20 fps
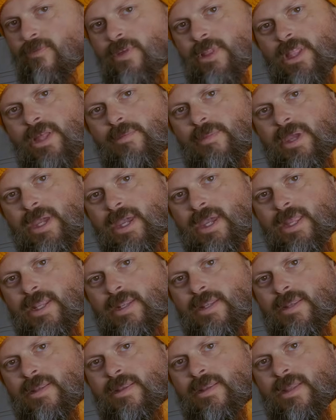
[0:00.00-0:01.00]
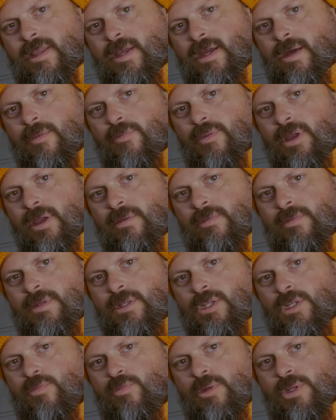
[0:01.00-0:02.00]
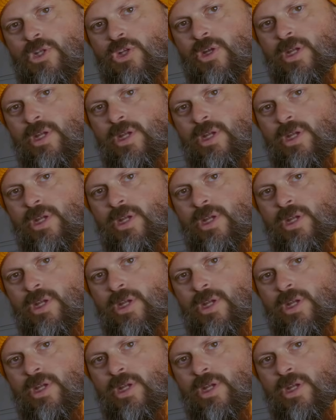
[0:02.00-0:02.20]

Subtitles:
fill them in. I'll probably just put